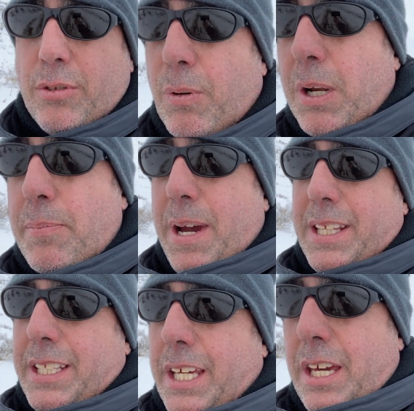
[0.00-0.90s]
walked by
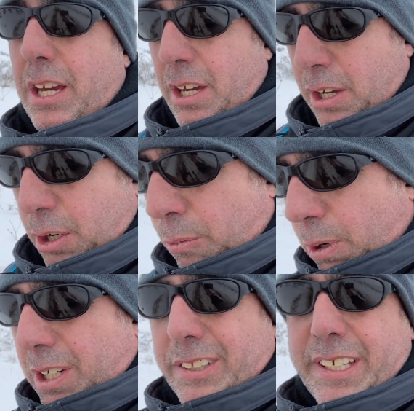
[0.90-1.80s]
the
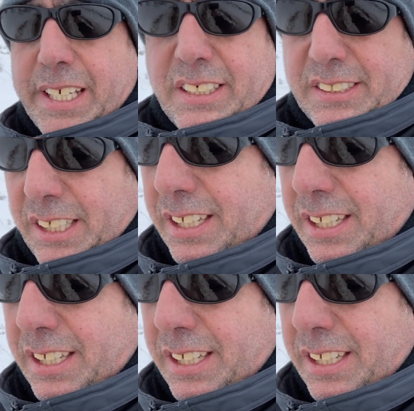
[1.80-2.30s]
water tanks.